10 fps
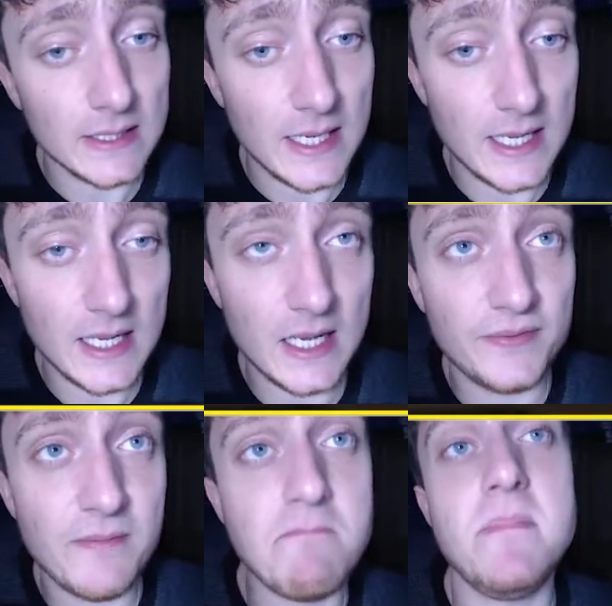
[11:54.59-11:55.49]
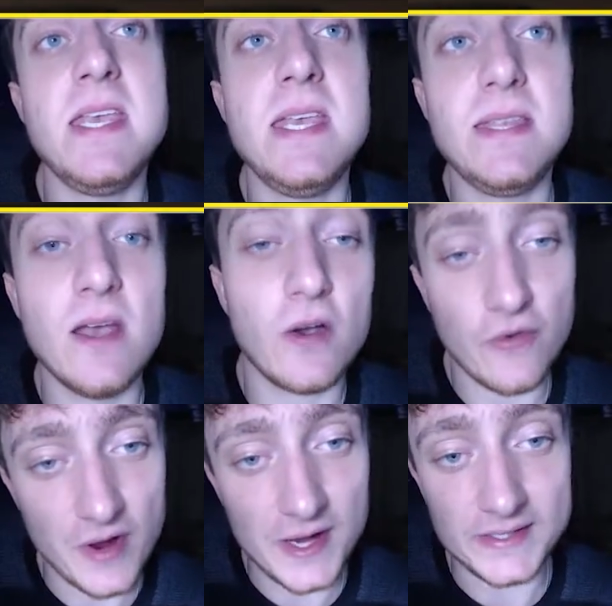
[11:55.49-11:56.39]
For me, the art
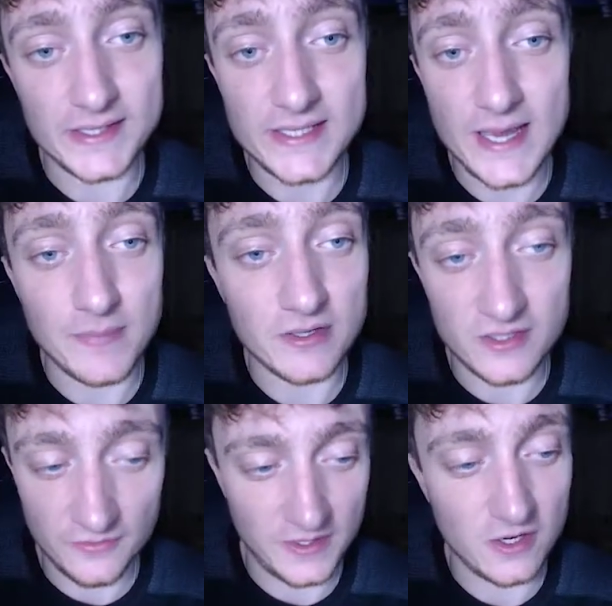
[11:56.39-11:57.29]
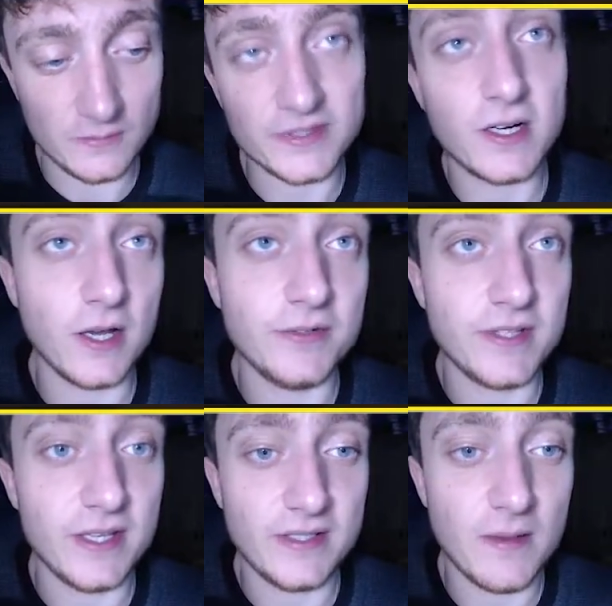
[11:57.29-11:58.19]
grade is a 10 because nothing comes close
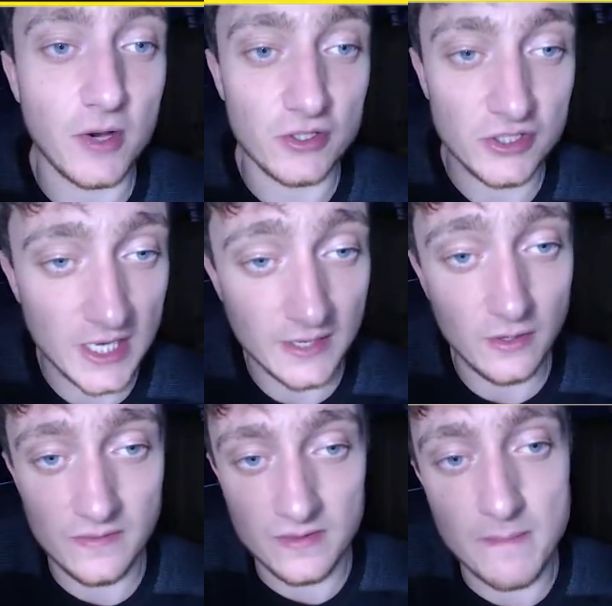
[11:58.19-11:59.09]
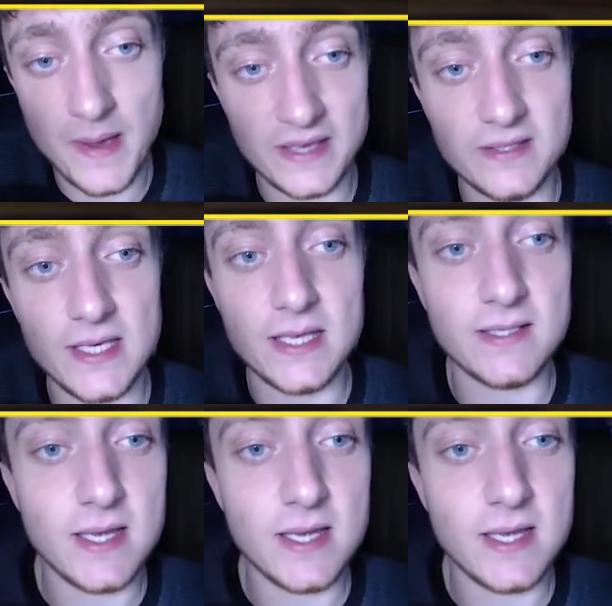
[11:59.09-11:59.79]
to this Hitmonchan, not even the base set.